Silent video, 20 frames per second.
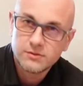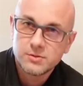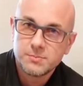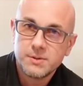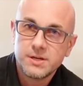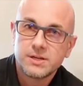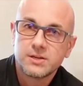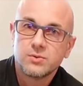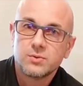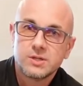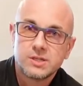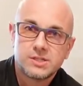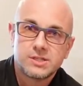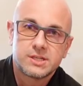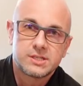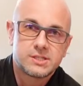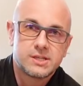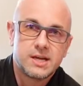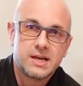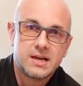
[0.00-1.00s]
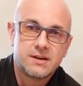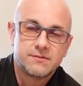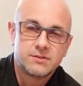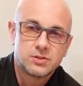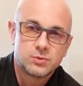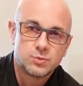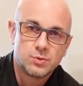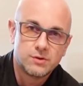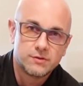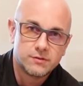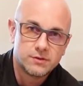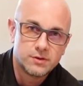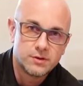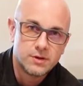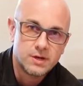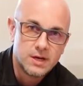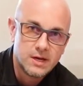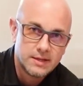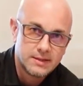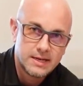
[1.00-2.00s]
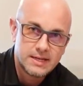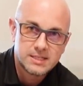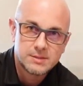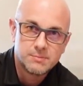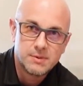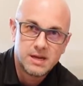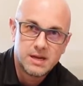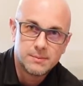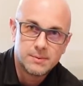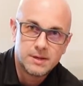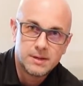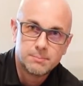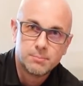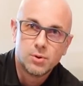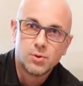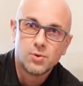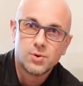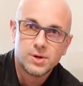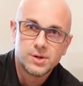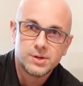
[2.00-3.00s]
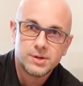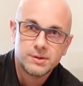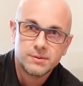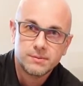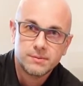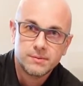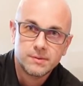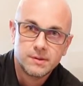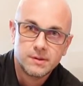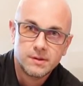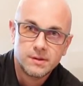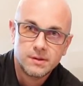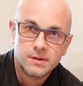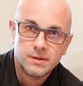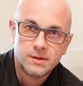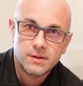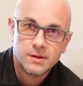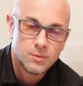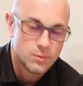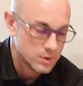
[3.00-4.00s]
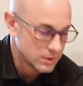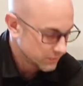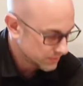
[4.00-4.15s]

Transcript: speaker with a 6.5-inch woofer that's maybe ported. Well,